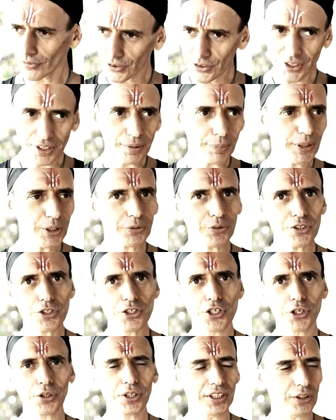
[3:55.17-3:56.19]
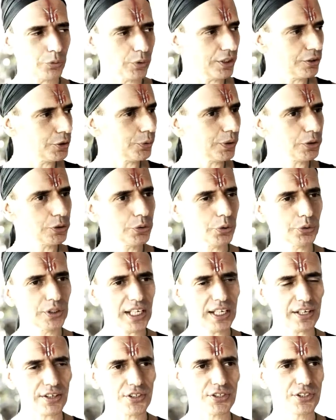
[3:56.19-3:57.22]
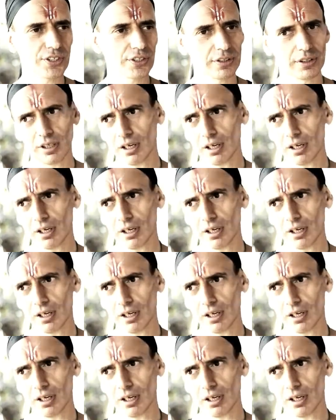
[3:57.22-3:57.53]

Take me on this journey. Where do you want to go next?